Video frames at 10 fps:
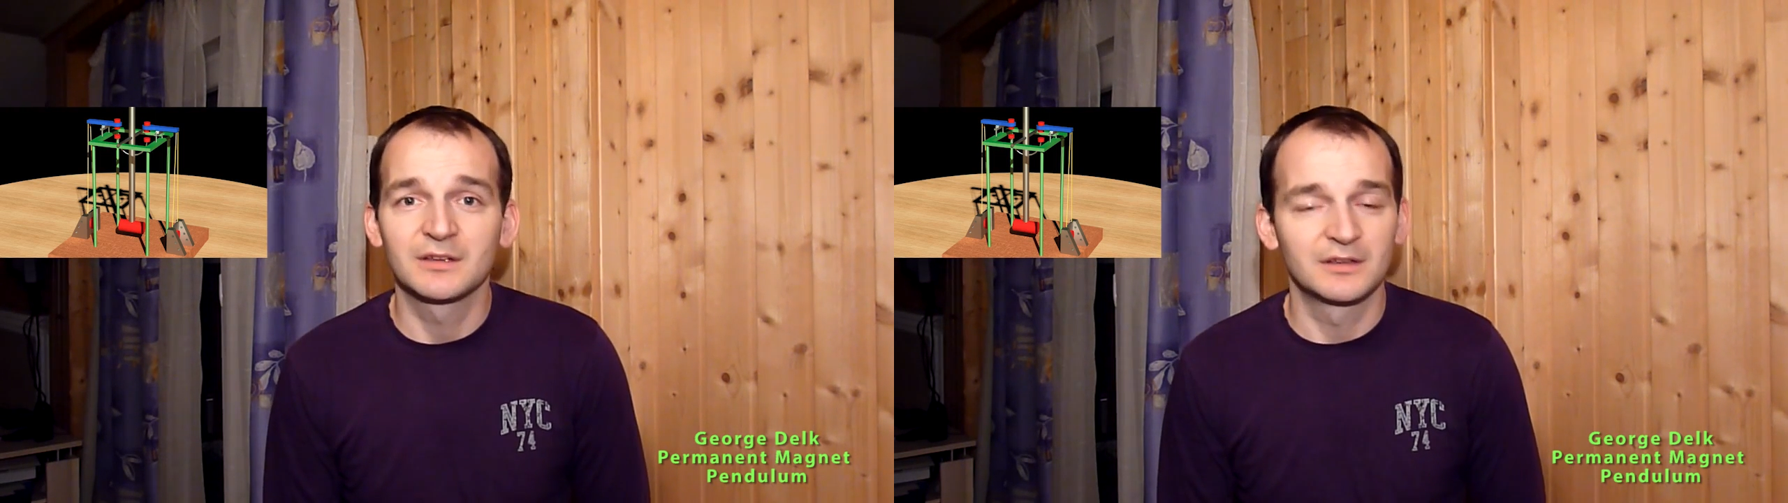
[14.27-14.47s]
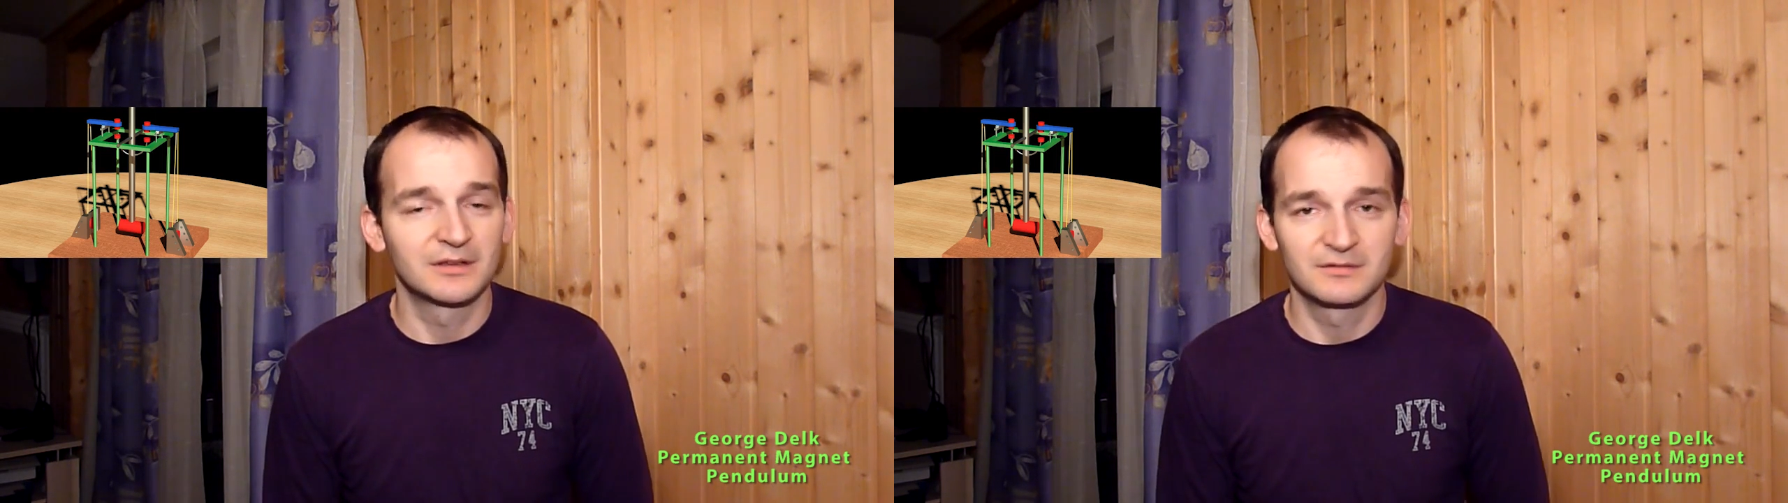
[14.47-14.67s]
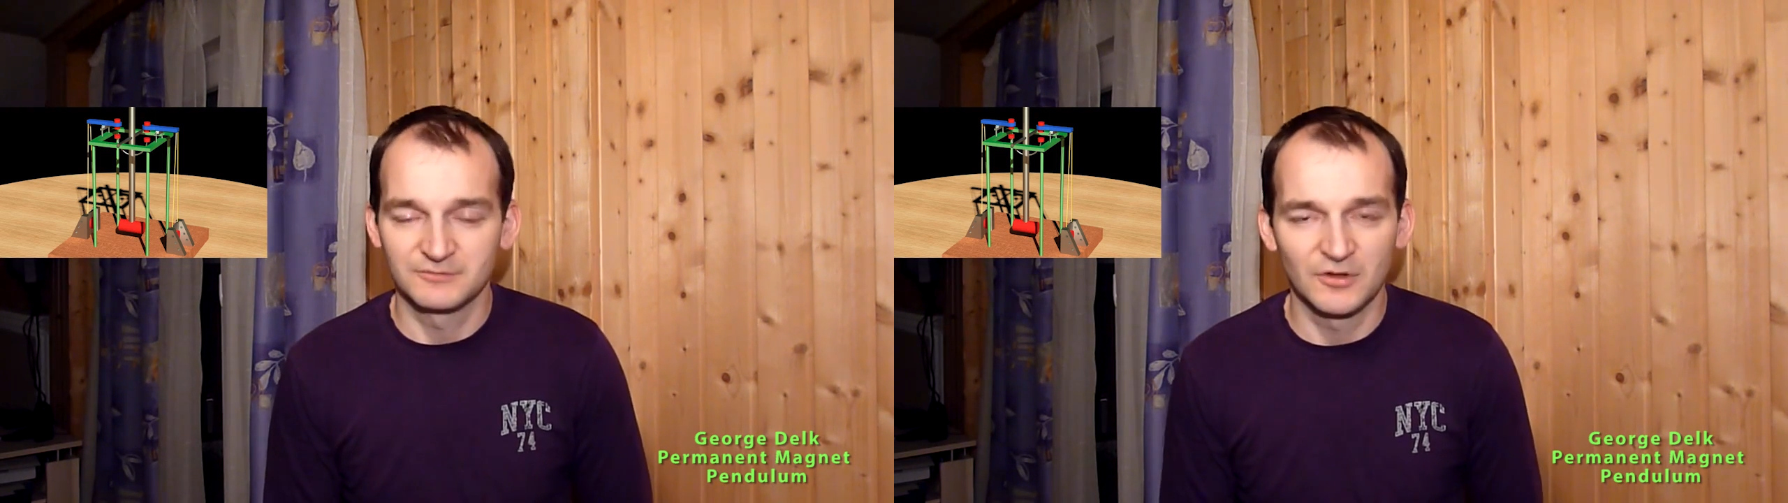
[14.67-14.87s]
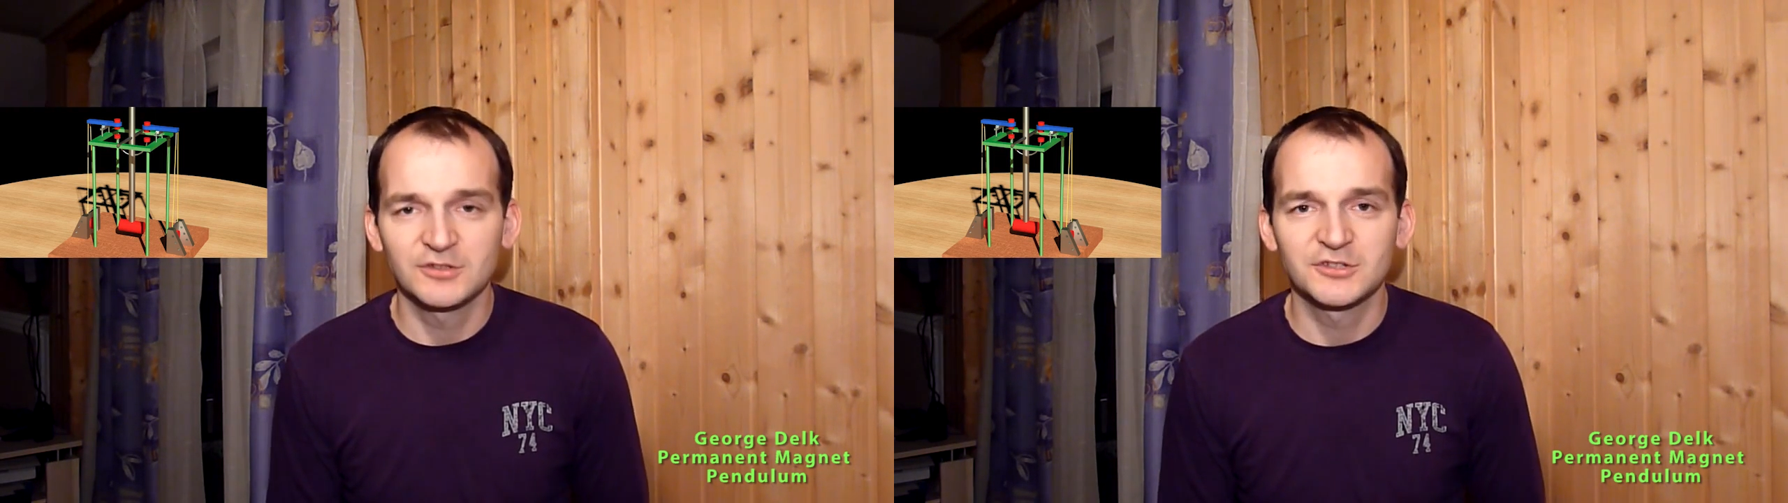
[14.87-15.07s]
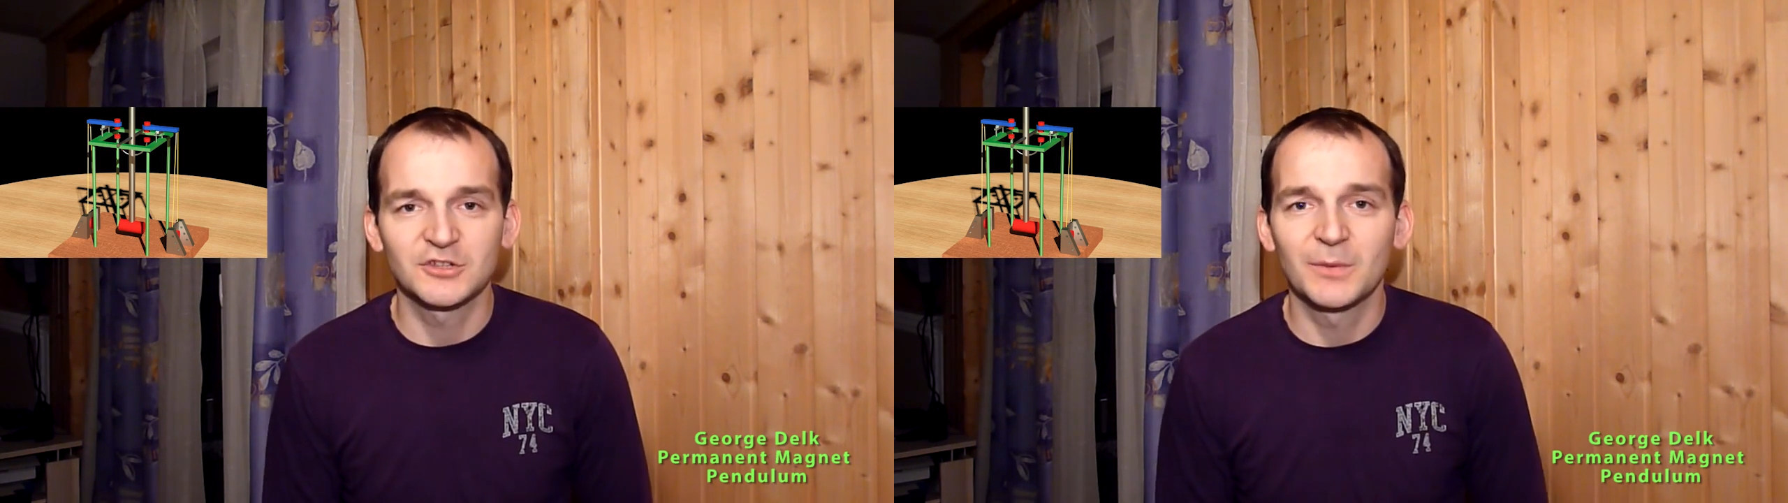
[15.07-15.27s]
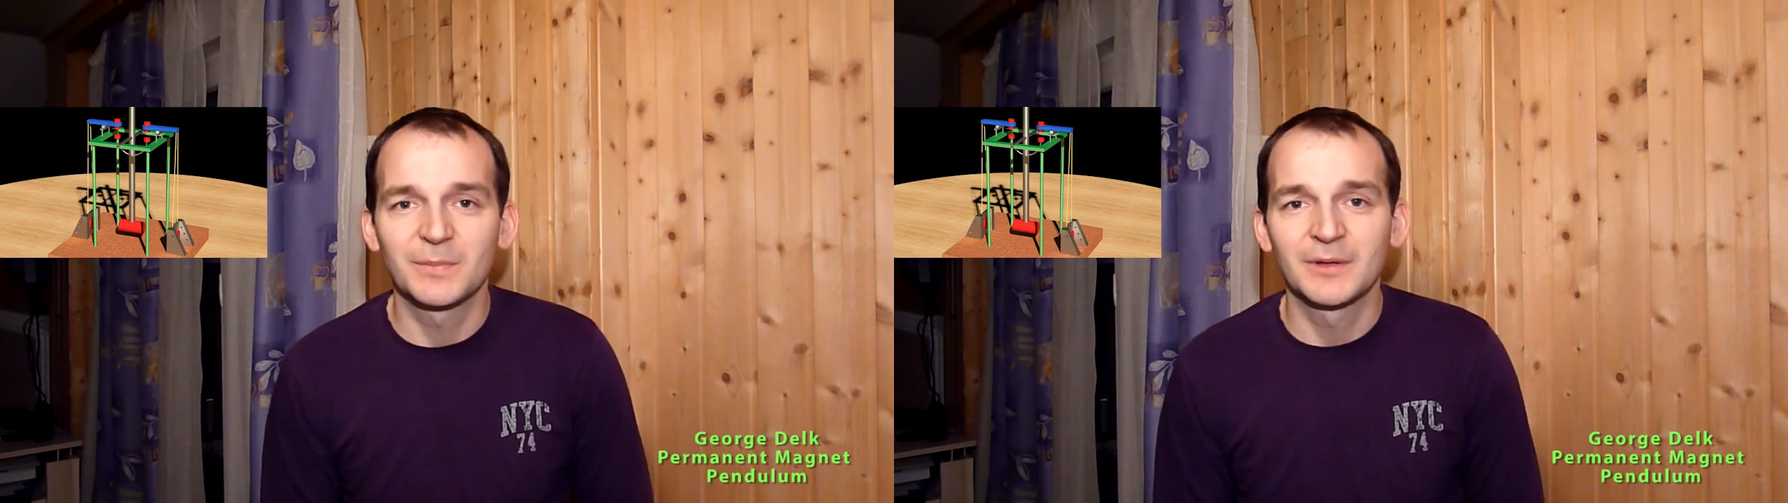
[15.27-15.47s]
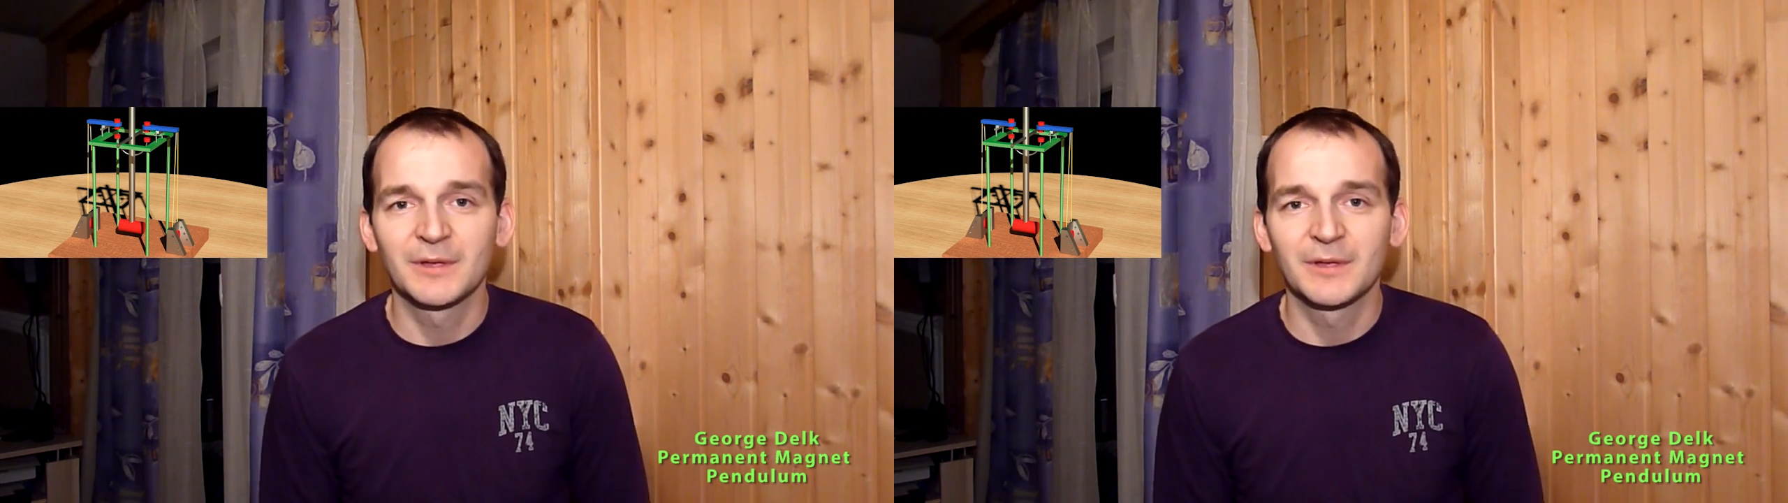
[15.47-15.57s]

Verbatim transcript: uh, non-stop,